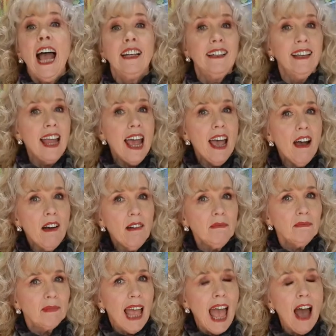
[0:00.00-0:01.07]
And
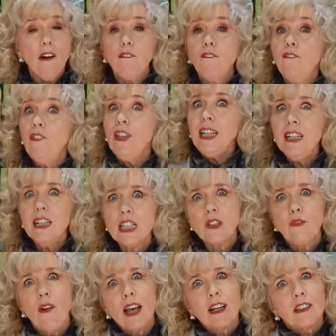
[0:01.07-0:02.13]
now our
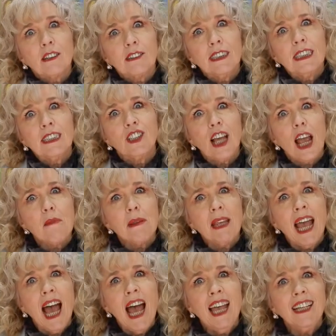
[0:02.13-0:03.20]
fitness veteran,
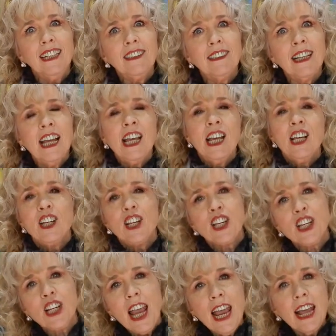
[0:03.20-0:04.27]
Jamie Hayes,
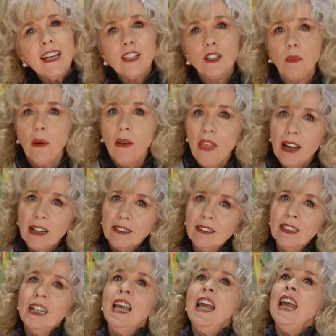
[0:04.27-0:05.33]
shares with
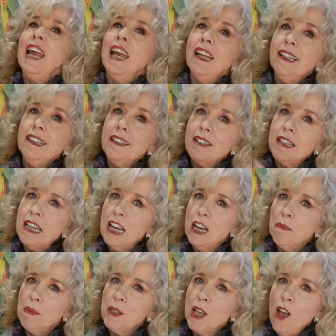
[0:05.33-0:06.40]
us his
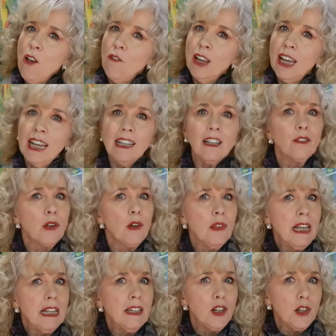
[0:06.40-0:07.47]
tips for getting through
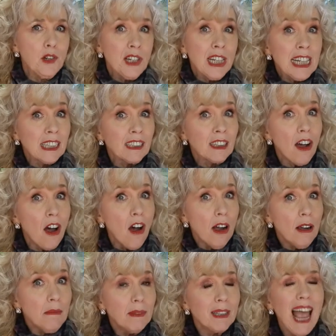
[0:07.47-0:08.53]
these interesting
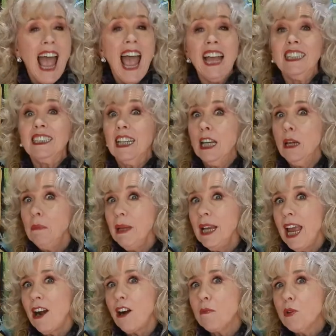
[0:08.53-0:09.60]
times and
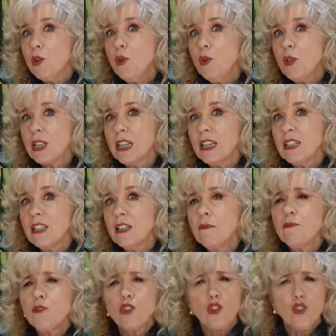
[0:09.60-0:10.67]
keeping our immune
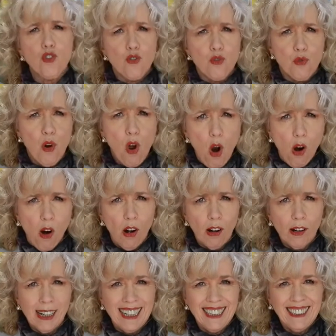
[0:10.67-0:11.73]
system
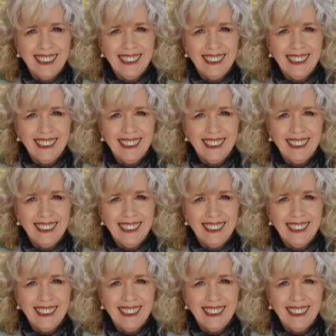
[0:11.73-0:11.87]
strong.